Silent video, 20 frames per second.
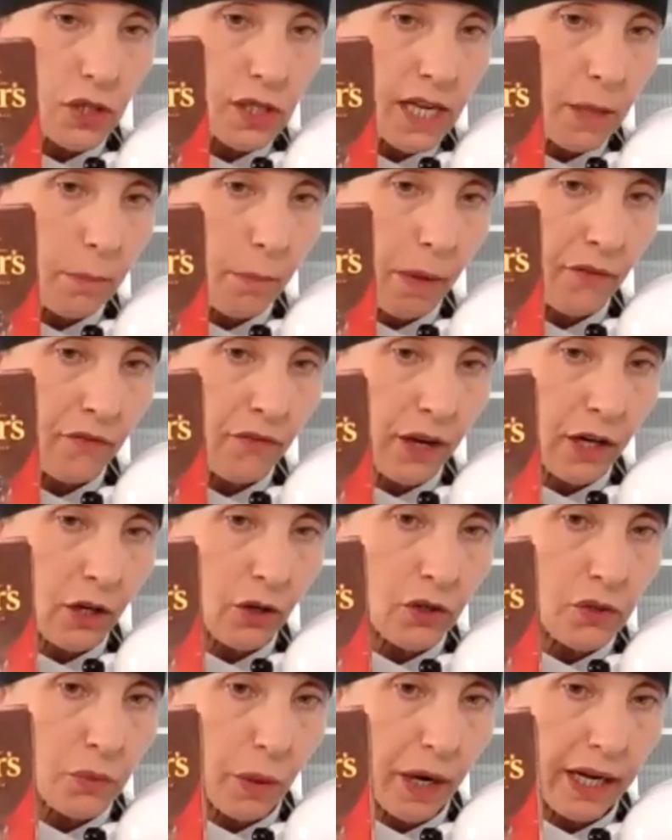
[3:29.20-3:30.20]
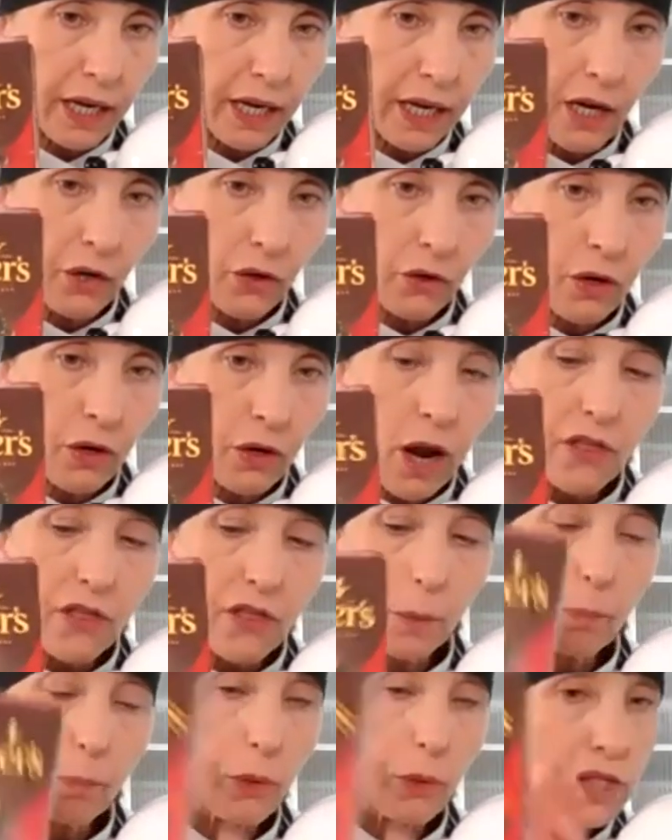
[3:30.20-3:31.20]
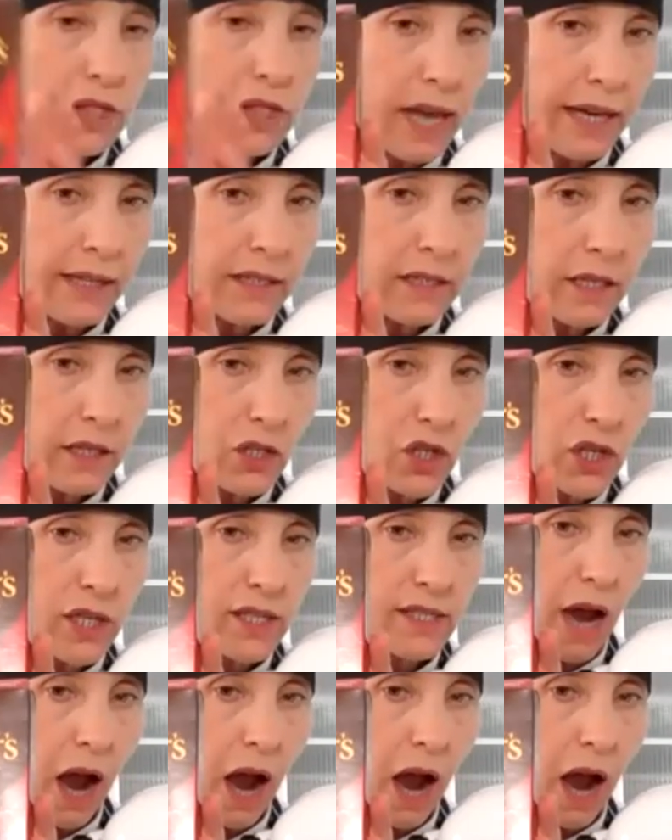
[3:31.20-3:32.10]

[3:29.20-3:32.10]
see my fingers right here, the percentage is